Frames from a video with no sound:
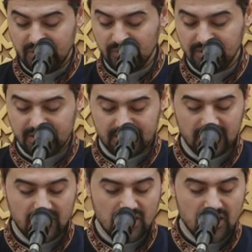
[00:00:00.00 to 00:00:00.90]
duties
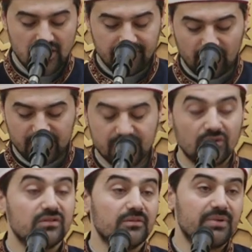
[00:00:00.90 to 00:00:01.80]
for a
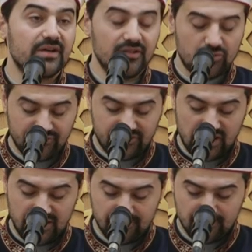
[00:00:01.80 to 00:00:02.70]
certain period of time.